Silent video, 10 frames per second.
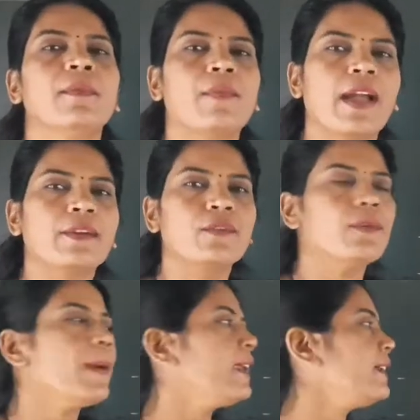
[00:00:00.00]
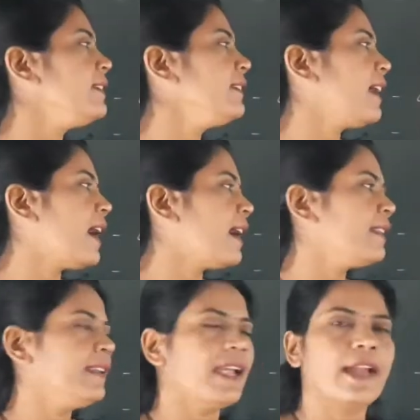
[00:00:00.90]
phycobiomes are
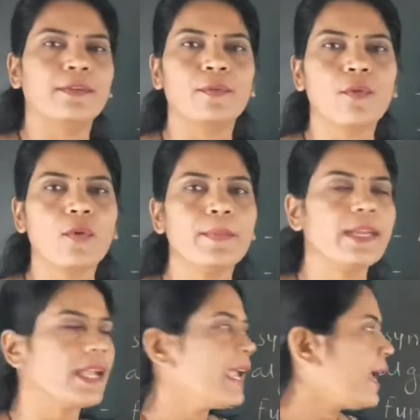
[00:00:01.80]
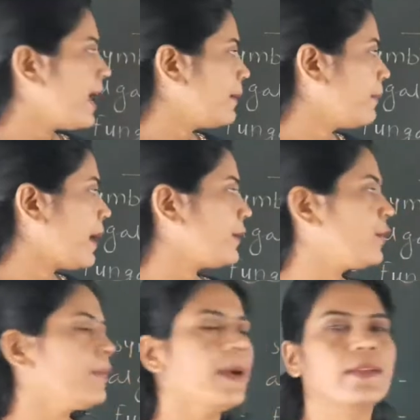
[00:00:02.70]
the autotrophic and
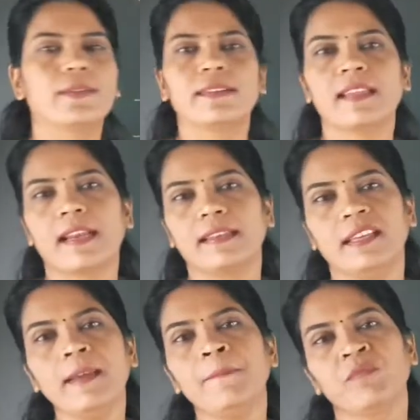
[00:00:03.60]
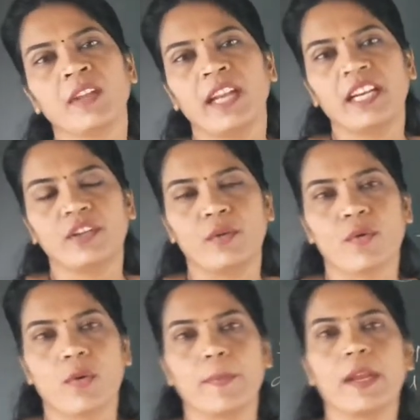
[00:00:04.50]
microbiomes are the
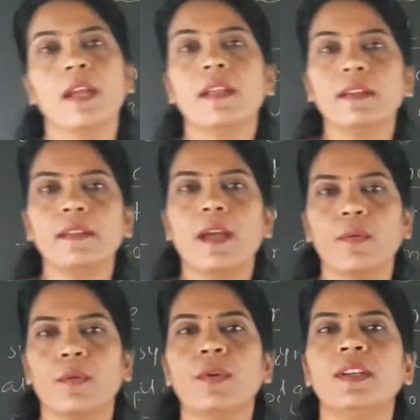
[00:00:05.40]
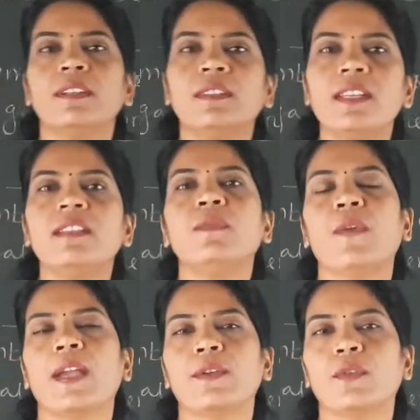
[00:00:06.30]
heterotrophic. Now, these
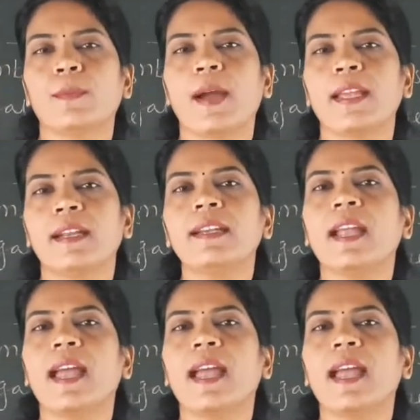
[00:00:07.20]
phycobiome